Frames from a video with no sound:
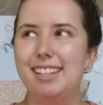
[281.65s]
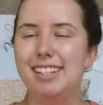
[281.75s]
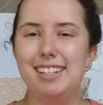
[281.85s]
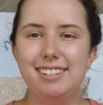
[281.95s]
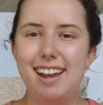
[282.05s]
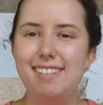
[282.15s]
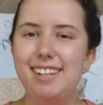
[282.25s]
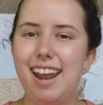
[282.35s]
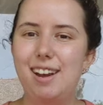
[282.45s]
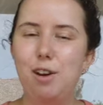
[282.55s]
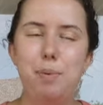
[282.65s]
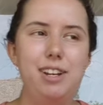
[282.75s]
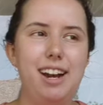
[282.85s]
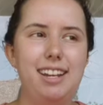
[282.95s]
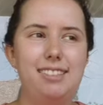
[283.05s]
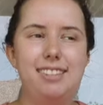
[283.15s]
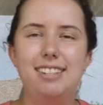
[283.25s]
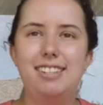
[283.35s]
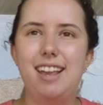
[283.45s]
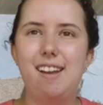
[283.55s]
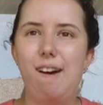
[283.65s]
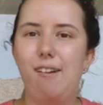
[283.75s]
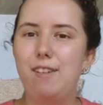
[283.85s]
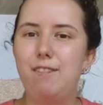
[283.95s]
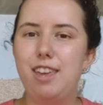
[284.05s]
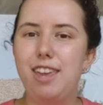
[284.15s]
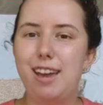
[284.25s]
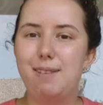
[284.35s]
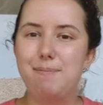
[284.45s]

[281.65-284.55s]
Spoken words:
look around and open your eyes to see all of the